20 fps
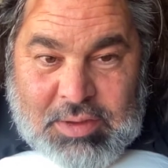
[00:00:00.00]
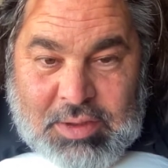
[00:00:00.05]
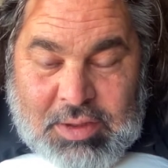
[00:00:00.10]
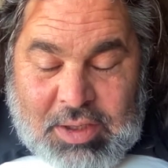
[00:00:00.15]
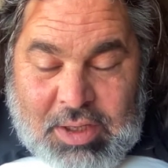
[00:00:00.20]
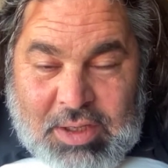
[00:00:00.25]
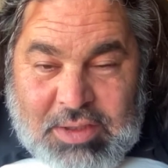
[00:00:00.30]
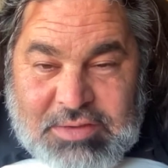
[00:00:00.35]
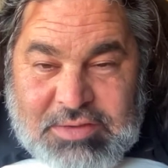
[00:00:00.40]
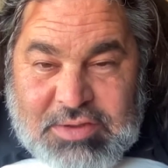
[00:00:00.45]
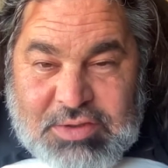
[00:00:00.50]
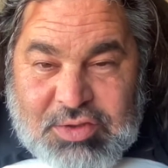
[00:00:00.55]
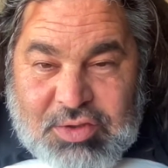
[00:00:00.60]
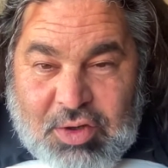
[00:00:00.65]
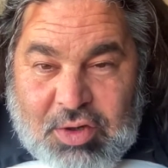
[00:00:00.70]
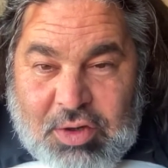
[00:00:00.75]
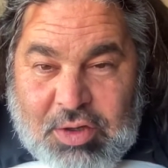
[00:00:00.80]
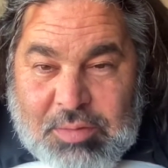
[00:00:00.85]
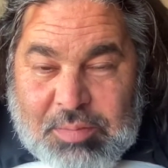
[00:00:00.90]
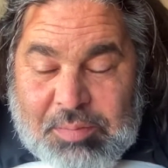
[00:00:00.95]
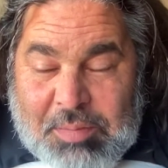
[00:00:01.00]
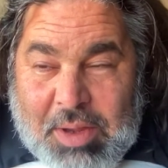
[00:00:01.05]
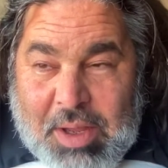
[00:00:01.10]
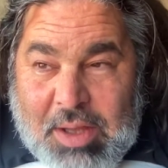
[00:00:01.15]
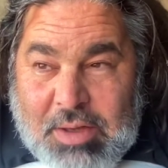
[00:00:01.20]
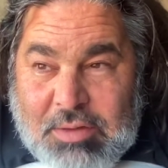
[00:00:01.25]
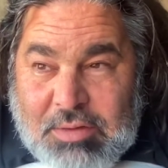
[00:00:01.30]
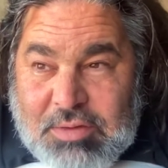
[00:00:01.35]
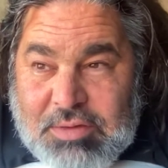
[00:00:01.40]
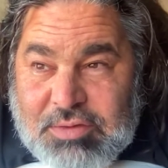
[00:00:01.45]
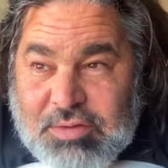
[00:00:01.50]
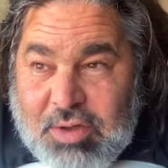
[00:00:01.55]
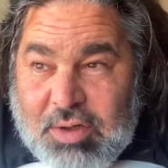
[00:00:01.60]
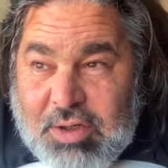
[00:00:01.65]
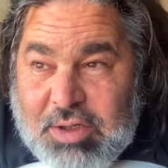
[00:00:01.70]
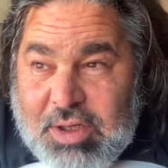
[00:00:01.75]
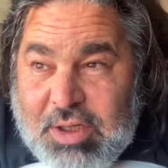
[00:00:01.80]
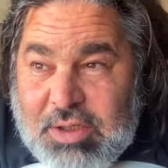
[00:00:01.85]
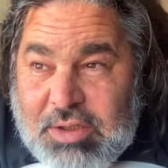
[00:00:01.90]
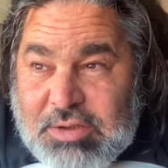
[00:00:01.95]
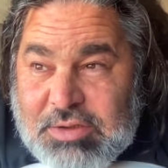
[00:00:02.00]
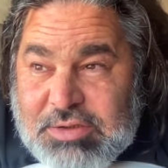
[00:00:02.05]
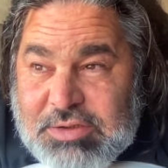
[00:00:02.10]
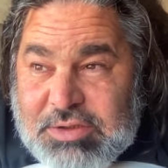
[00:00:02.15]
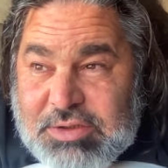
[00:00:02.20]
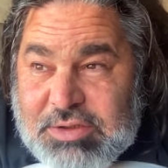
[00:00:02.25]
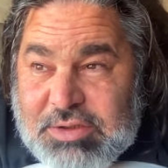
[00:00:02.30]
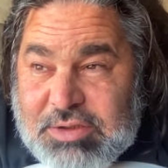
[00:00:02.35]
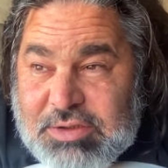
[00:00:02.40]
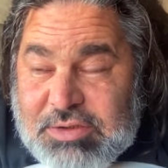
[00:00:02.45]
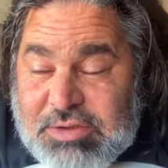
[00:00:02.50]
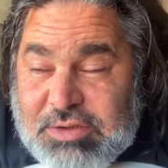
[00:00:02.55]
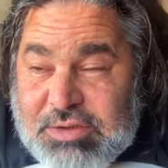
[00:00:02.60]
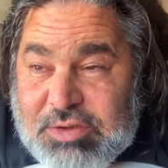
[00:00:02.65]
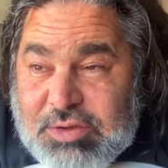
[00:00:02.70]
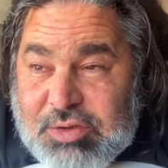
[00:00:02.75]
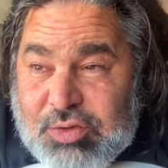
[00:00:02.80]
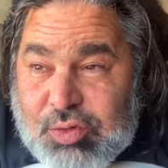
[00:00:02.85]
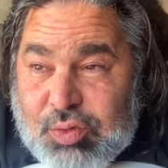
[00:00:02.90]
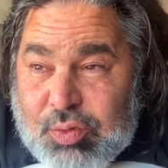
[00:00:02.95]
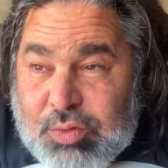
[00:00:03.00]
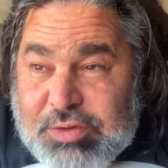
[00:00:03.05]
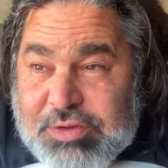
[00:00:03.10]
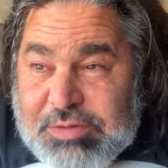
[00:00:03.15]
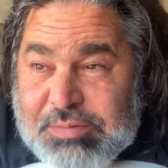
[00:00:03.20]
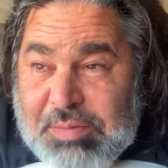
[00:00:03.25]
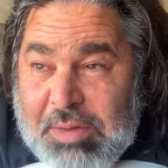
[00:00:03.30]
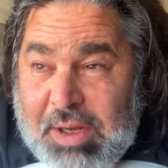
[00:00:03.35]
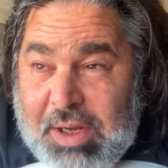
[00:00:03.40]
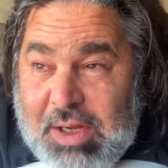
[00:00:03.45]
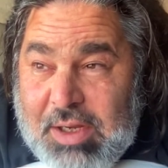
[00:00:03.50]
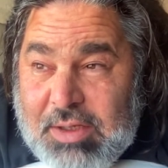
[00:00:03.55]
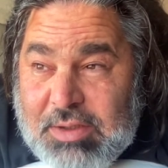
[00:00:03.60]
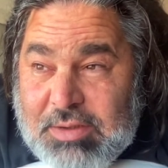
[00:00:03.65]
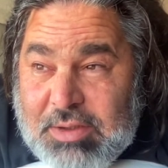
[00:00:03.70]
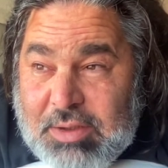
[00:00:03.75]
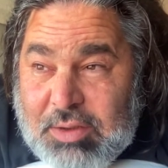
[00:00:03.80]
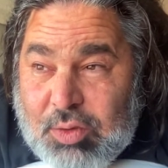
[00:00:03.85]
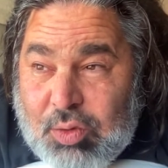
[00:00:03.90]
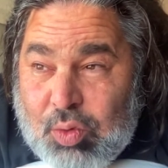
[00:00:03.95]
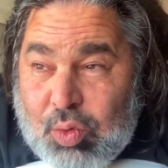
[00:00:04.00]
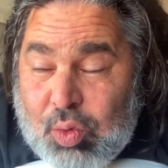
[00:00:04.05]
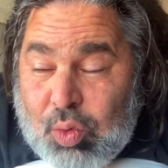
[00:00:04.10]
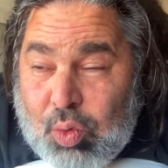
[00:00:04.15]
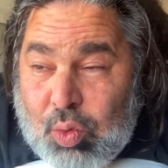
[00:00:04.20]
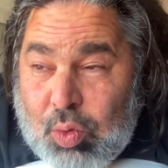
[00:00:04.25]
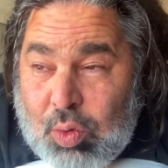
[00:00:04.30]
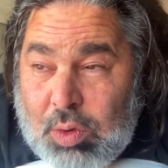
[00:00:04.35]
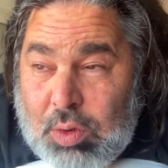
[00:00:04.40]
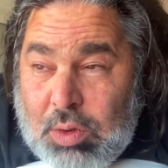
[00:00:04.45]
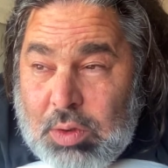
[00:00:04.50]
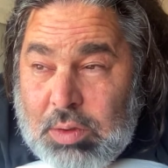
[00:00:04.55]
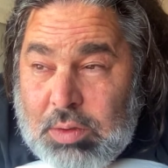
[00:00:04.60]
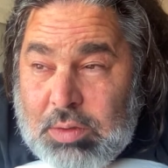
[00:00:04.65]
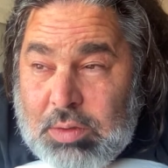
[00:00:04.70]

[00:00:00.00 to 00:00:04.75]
as the dark matter and dark energy continued to expand and cool,